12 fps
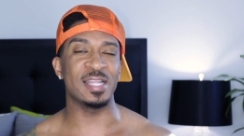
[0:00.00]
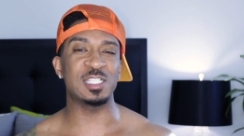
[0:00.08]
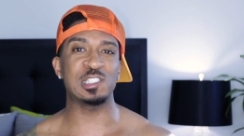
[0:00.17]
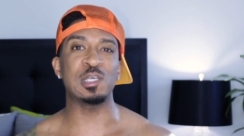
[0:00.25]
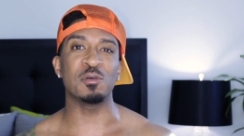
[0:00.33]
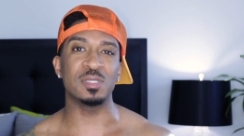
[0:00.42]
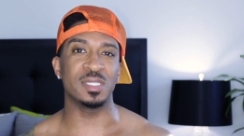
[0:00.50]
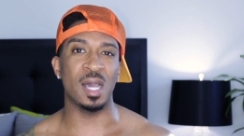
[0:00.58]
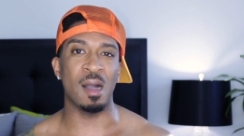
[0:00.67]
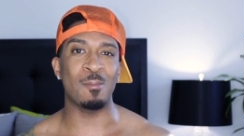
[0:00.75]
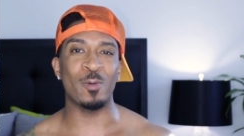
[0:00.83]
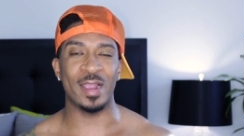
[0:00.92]
It's so
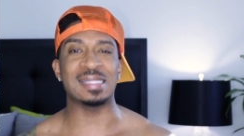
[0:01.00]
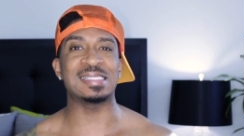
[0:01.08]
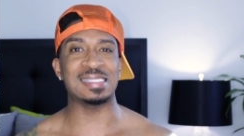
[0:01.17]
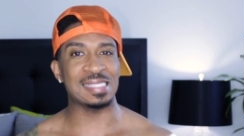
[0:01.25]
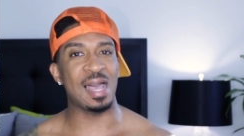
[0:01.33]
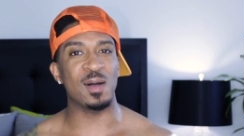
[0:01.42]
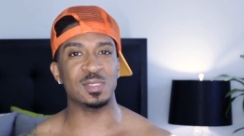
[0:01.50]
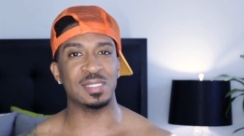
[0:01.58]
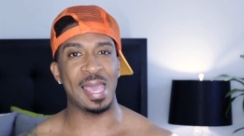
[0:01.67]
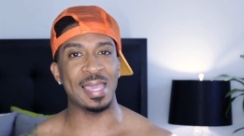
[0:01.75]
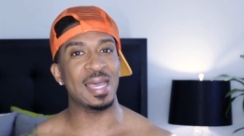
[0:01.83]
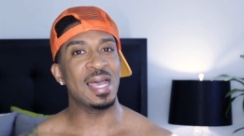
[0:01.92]
dumb where it sounds
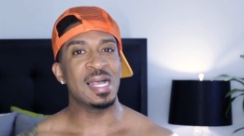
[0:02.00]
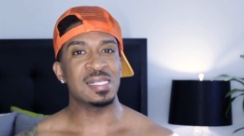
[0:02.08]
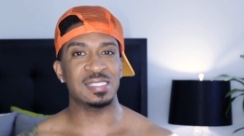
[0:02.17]
like